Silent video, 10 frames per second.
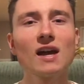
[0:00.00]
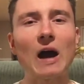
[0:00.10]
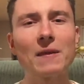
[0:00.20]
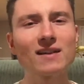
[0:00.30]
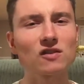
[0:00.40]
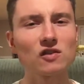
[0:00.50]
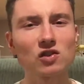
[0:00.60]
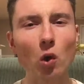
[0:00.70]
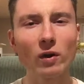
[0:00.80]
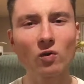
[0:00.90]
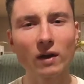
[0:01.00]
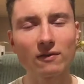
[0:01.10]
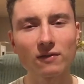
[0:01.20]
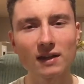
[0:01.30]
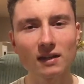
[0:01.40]
I think it's a stoic way
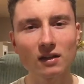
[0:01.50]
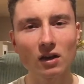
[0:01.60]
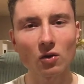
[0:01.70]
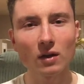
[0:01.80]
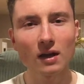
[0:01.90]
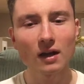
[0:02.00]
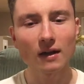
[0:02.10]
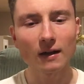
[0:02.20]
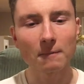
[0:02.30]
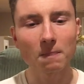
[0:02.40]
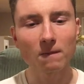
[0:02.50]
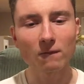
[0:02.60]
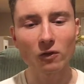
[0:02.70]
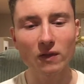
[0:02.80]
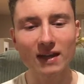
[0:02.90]
of thinking,
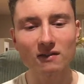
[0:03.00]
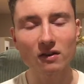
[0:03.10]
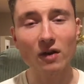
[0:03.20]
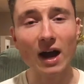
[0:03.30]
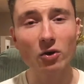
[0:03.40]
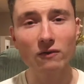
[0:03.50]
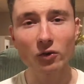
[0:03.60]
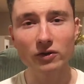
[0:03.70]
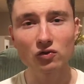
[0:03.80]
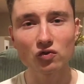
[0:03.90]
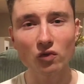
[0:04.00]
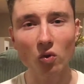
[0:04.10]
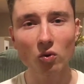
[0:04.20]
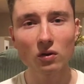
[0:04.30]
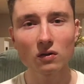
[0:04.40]
For things that are out of your
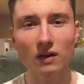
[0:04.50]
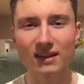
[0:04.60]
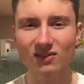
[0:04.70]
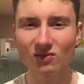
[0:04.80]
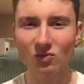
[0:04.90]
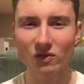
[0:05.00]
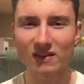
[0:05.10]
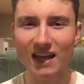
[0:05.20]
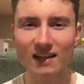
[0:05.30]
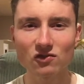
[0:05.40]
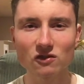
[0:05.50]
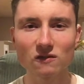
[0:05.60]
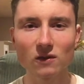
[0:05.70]
control, like with these anxious